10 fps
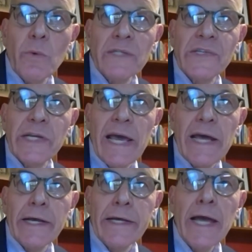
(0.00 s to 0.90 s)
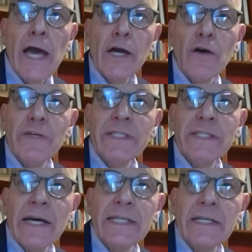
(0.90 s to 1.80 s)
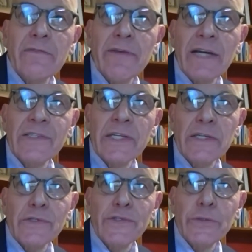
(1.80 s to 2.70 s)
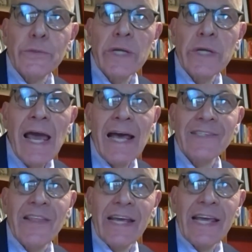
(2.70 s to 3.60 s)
wants to get a COVID-19 vaccine as soon as they